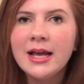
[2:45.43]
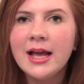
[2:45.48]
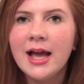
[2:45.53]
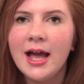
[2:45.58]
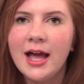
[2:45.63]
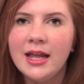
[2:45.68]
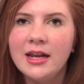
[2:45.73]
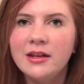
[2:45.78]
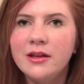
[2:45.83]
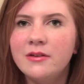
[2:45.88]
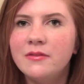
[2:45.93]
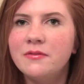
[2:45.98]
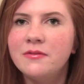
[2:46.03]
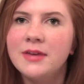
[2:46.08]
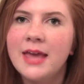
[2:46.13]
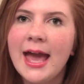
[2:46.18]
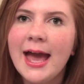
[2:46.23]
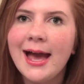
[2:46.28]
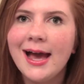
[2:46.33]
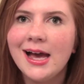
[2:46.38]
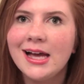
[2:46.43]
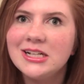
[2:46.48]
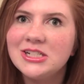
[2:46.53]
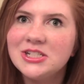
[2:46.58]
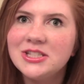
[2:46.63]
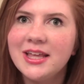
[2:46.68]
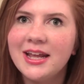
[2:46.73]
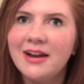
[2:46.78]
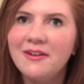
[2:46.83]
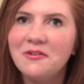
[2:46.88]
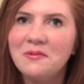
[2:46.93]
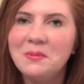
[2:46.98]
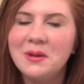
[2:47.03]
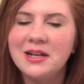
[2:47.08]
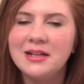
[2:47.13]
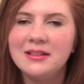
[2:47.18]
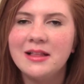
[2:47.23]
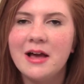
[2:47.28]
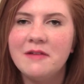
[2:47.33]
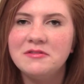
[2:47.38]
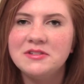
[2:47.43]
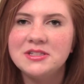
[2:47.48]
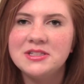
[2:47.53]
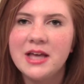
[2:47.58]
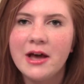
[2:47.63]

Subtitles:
kind of catch that everybody loves.